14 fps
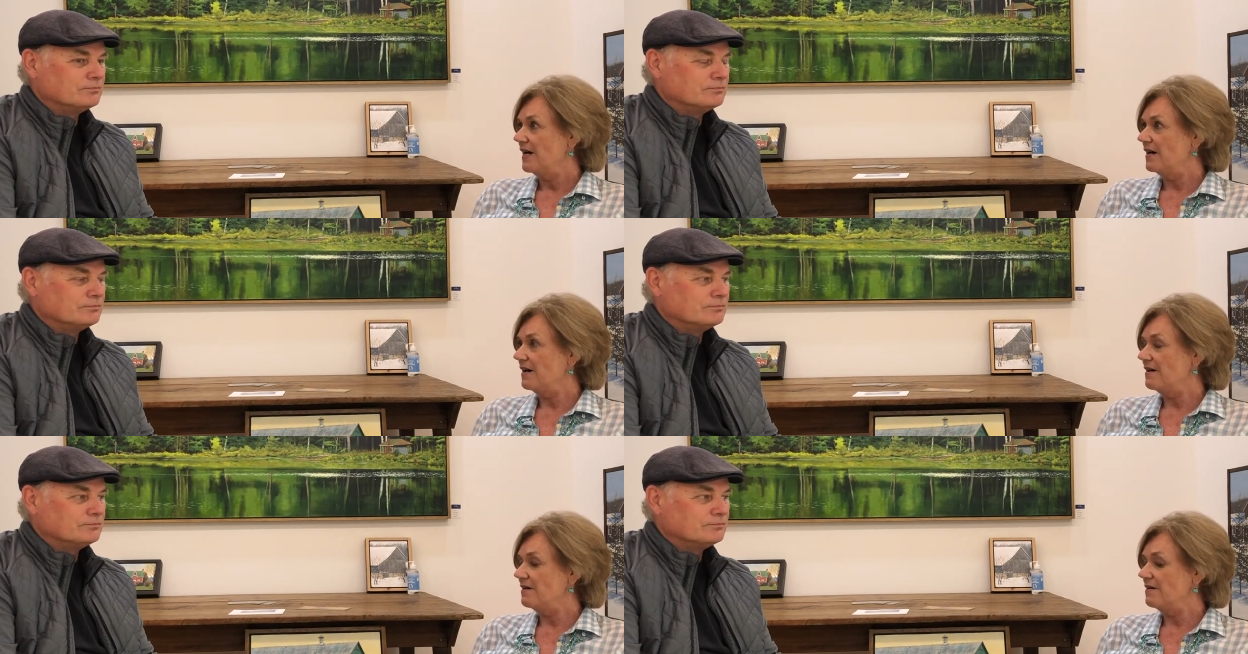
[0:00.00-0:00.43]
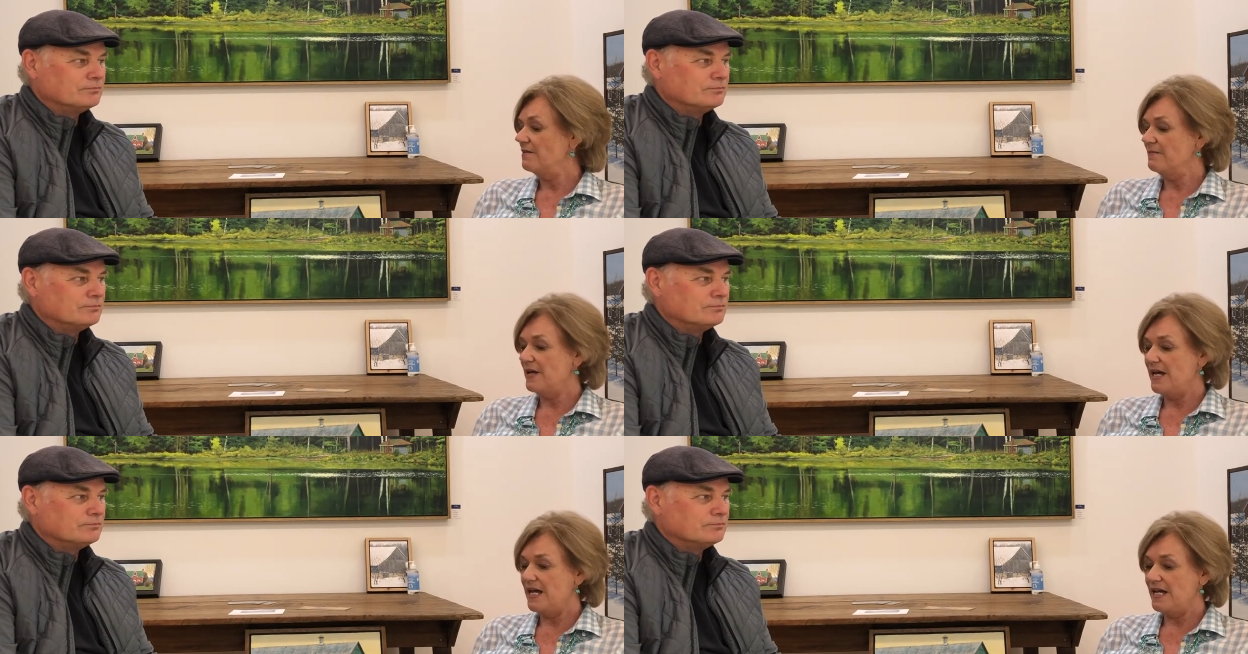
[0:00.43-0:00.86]
Speaker 1: Um,
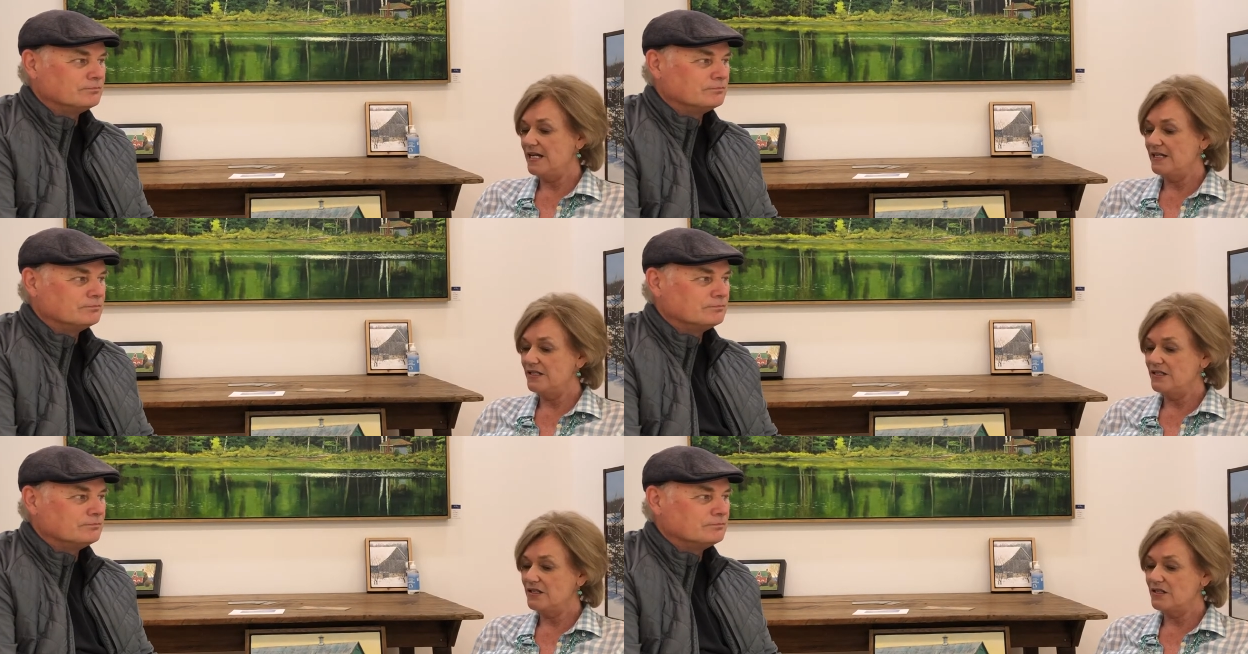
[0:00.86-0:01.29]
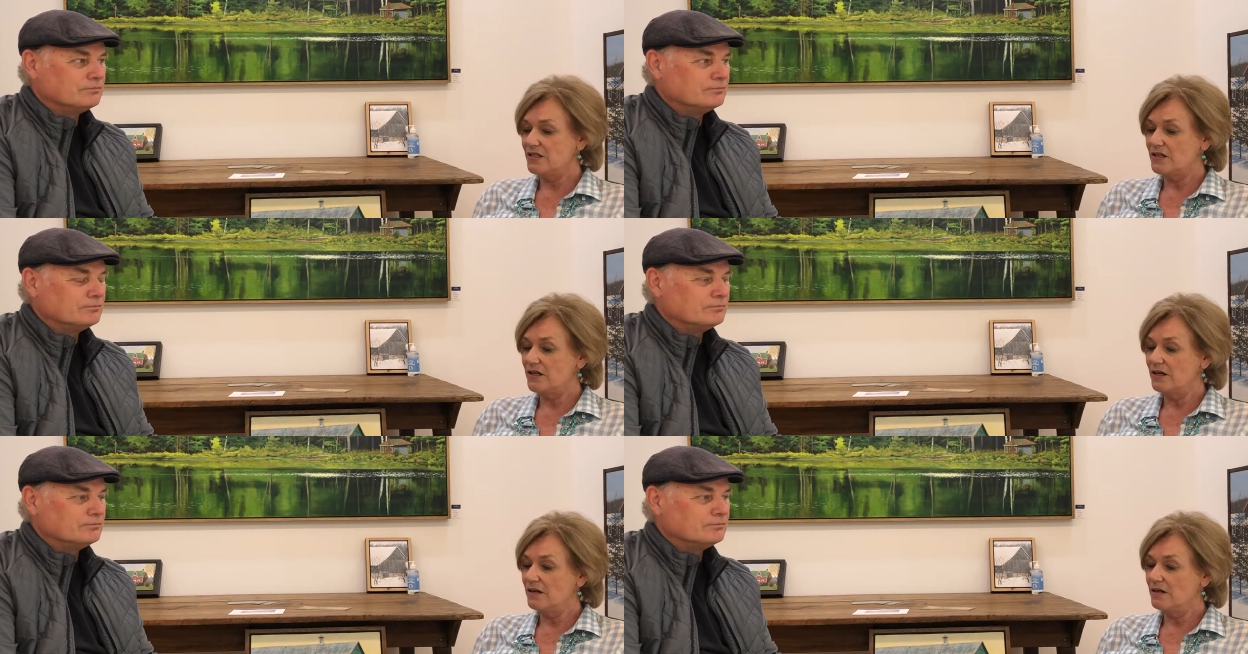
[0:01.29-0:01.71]
and
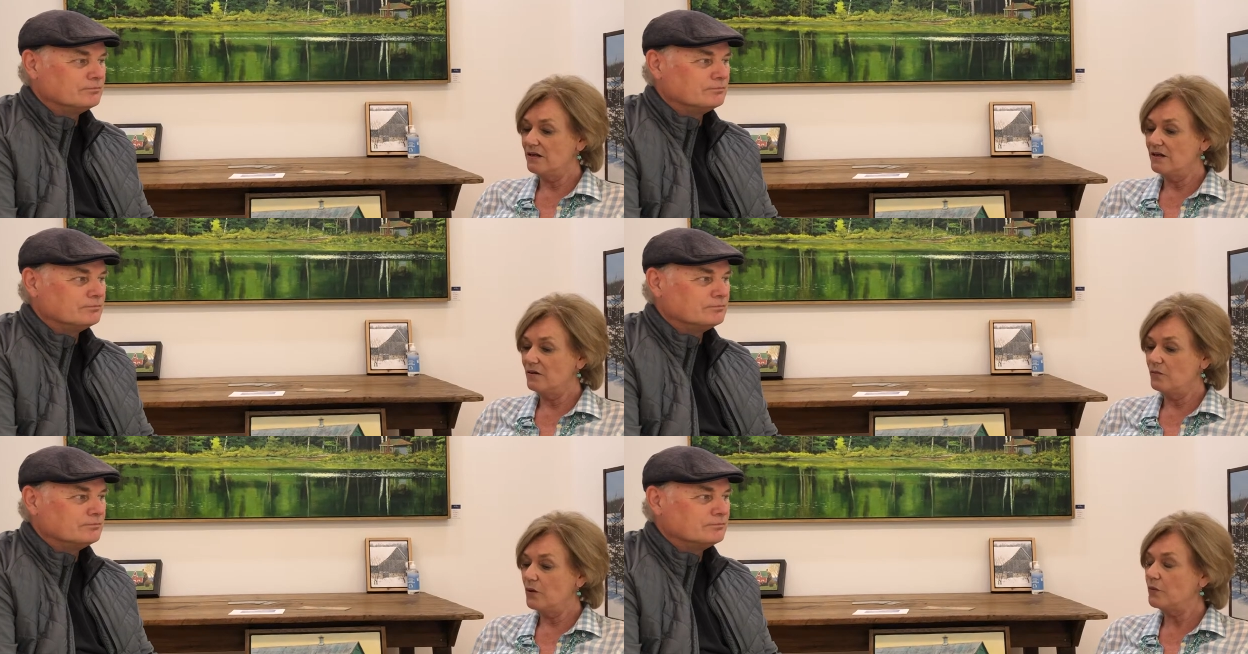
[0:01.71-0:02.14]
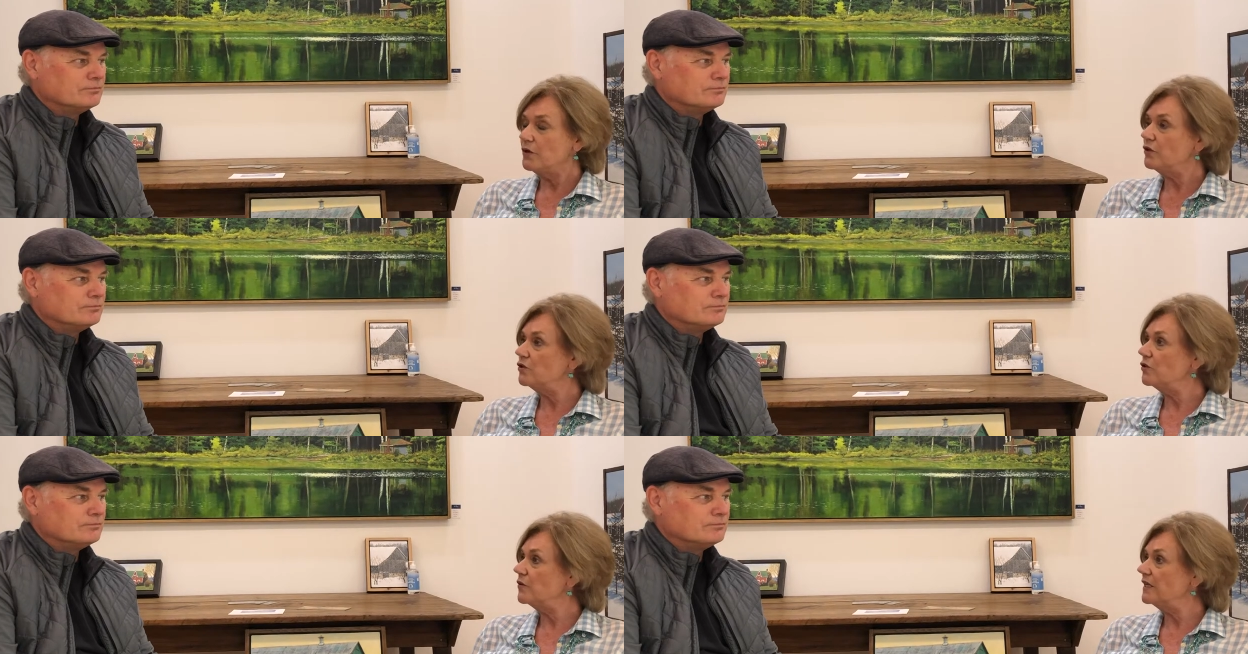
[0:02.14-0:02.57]
uh, what were you
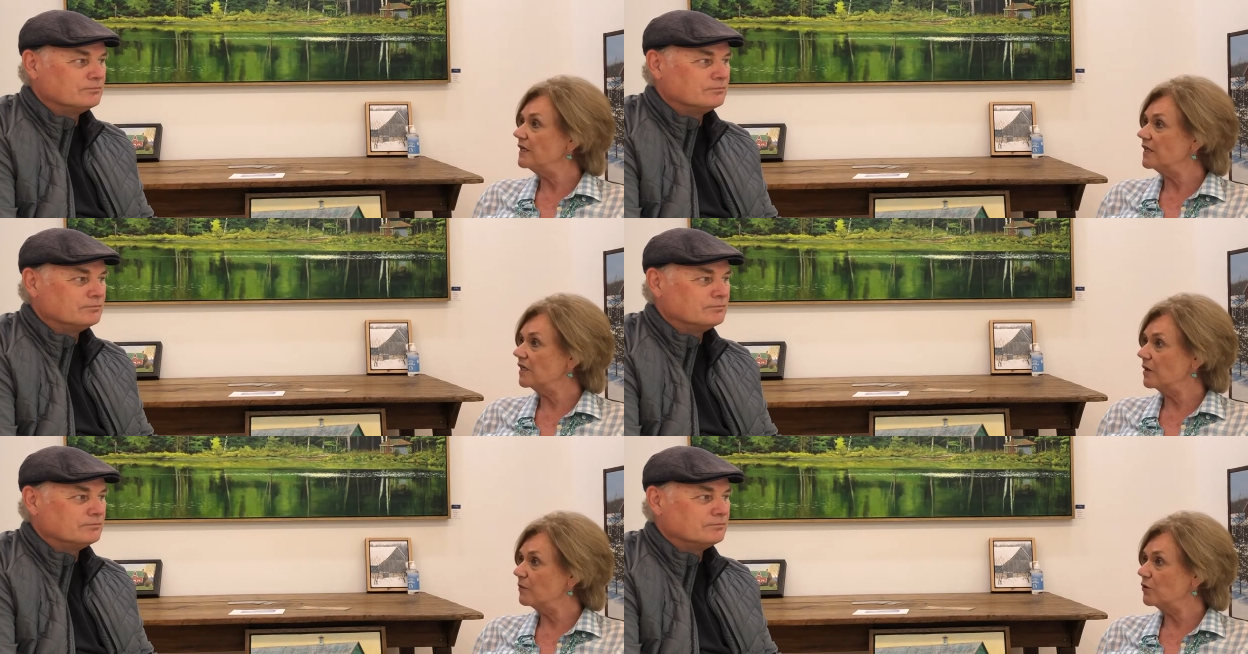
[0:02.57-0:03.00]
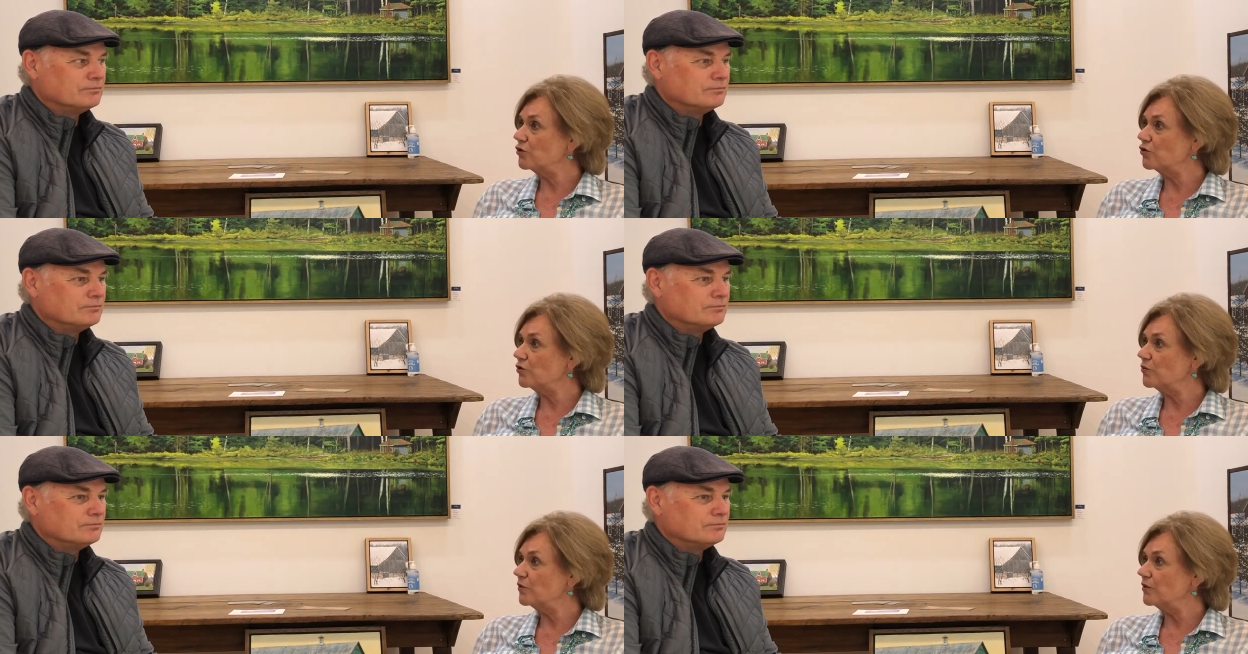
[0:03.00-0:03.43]
doing in the
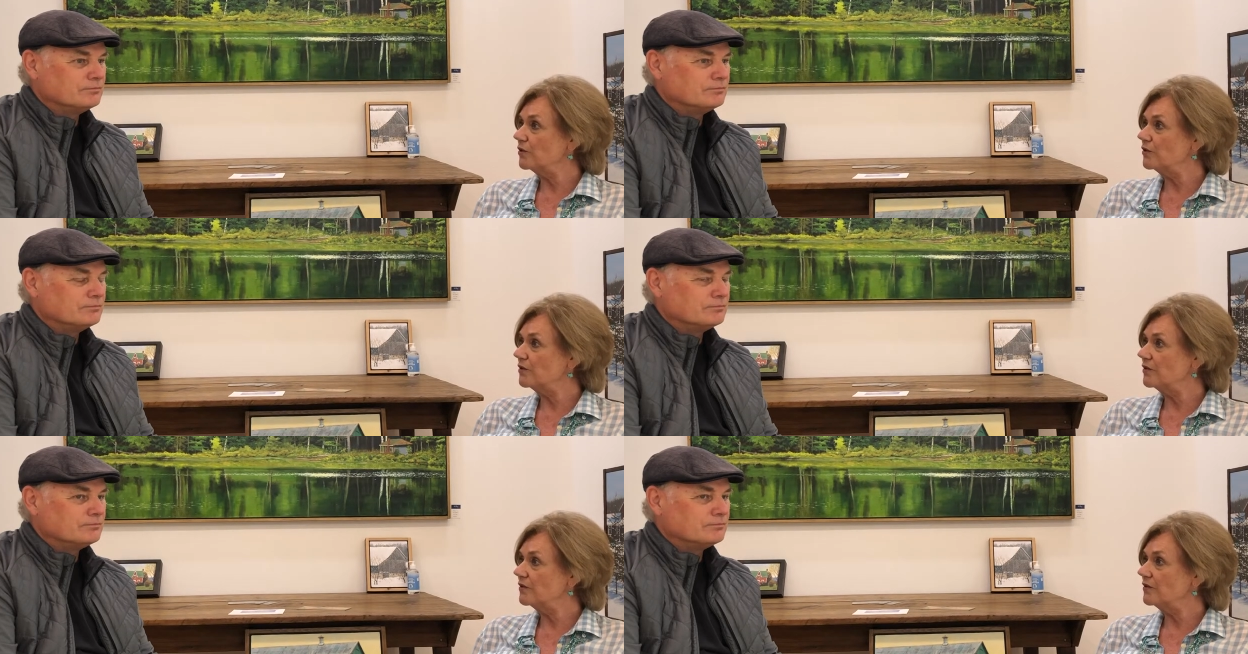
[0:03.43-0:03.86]
commercial world?